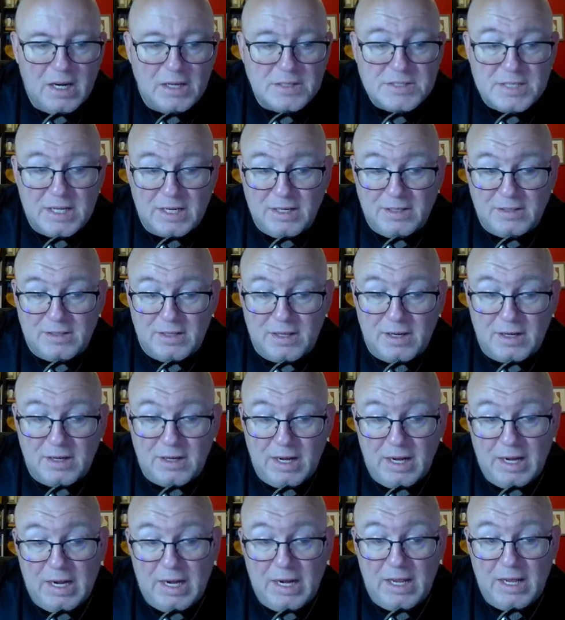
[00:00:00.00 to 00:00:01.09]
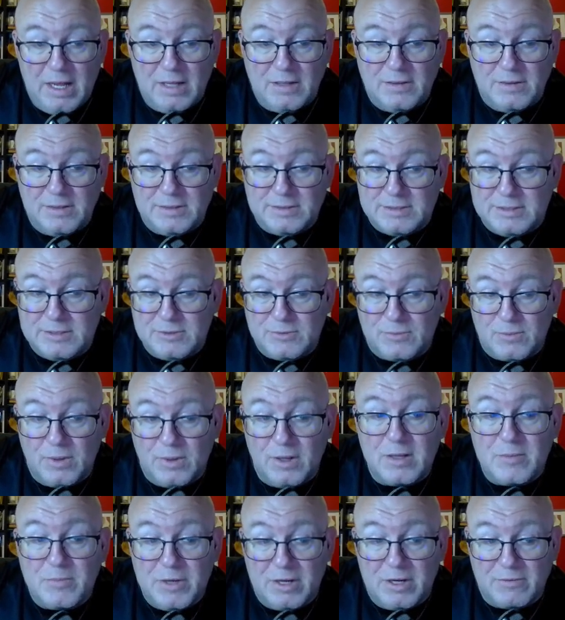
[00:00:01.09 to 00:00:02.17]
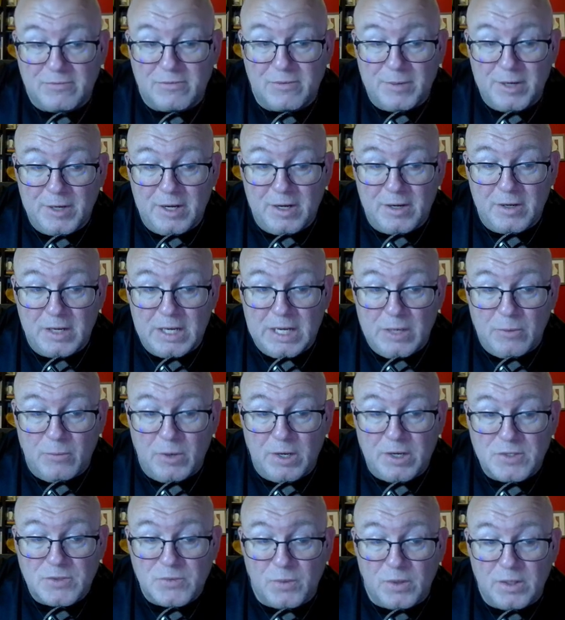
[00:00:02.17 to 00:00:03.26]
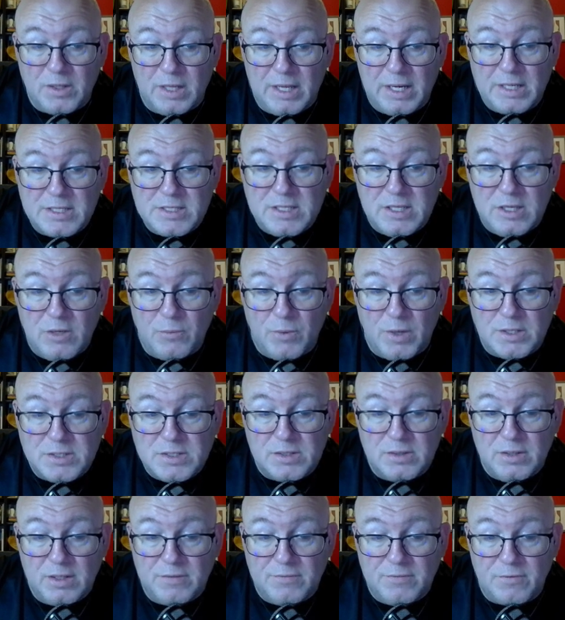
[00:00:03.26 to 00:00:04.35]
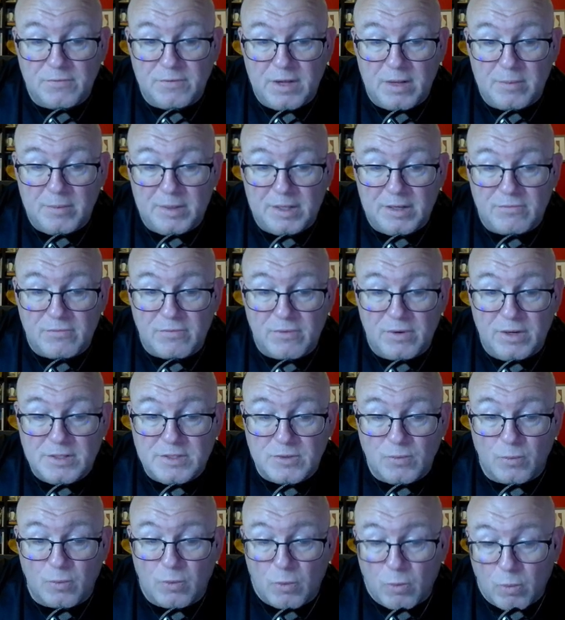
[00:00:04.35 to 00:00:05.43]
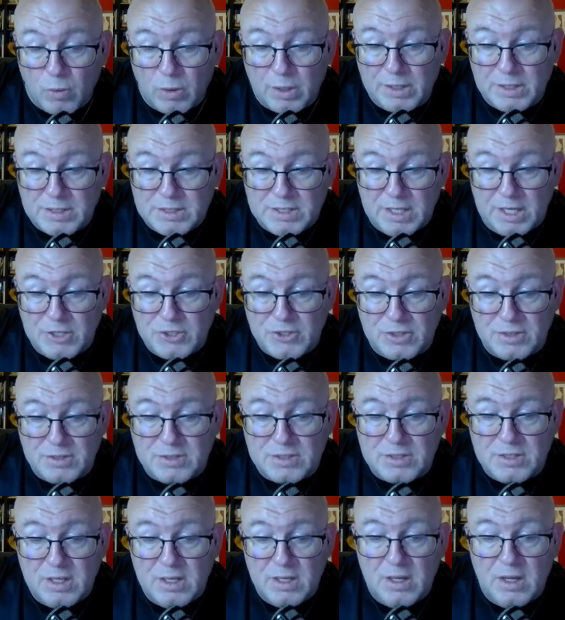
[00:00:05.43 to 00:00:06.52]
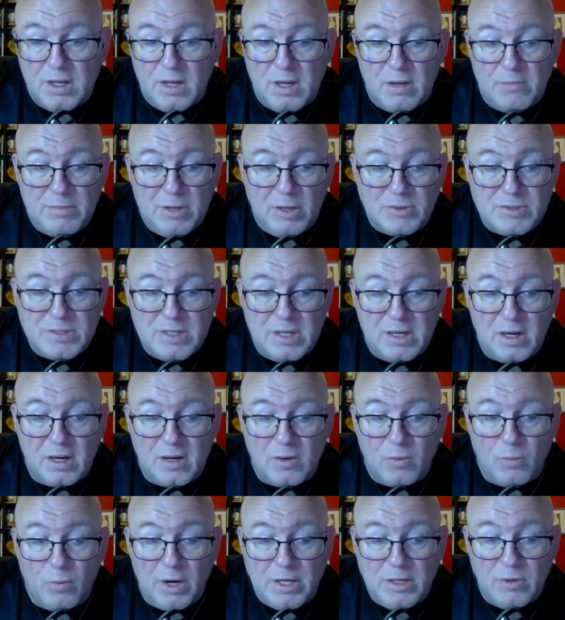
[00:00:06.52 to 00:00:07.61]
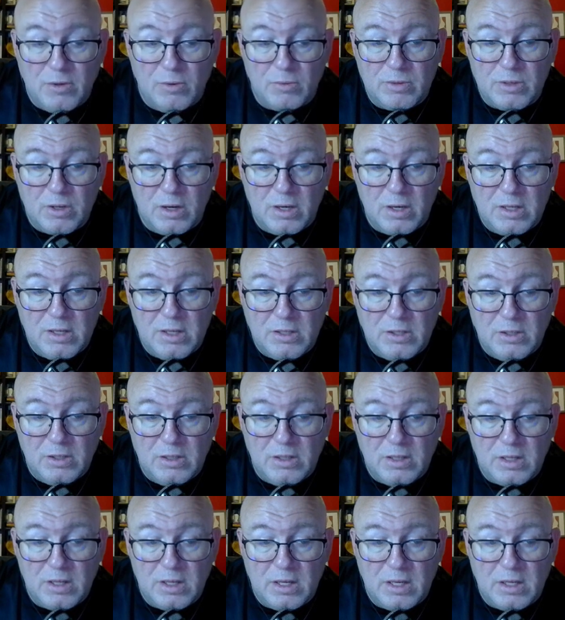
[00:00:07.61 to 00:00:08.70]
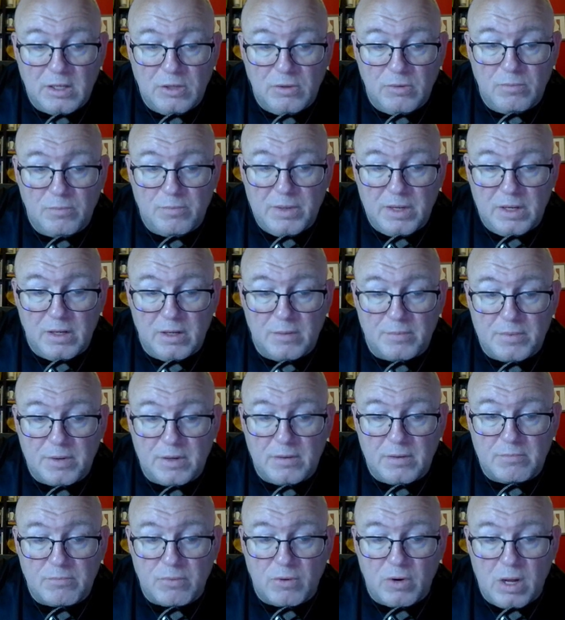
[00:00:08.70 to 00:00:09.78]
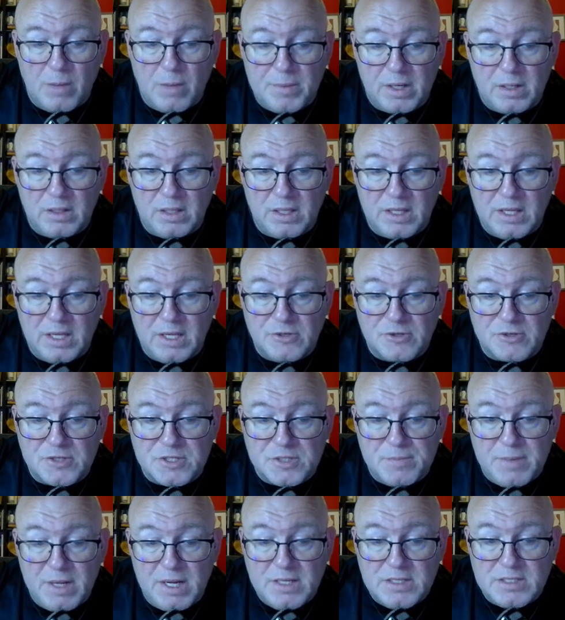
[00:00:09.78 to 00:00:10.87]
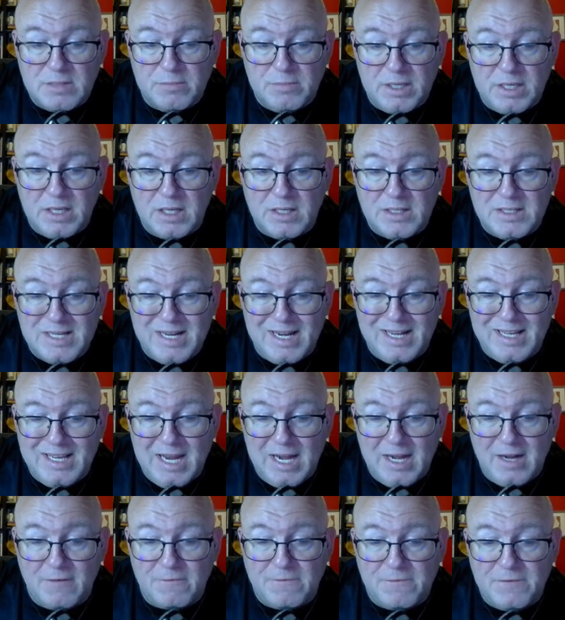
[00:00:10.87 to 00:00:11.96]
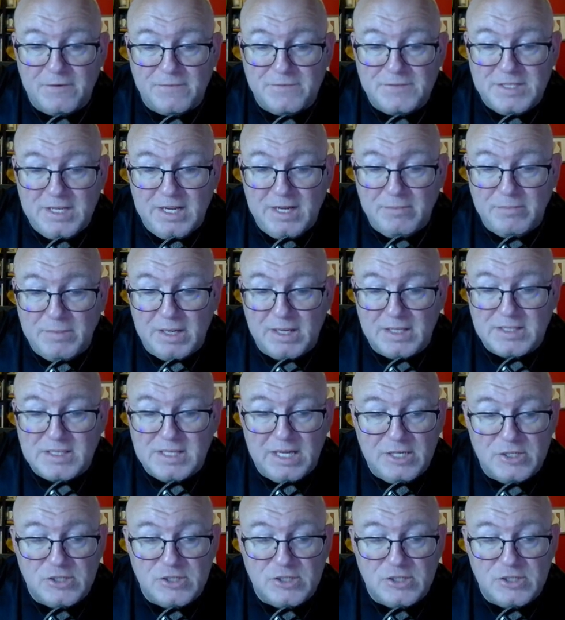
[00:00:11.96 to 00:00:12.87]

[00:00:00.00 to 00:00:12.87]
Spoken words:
Second thing, and this is really big for me, what is one legacy you want to leave your family and friends or organizations? Post it on a white note card you pin up prominently in your space and begin dedicating 15 minutes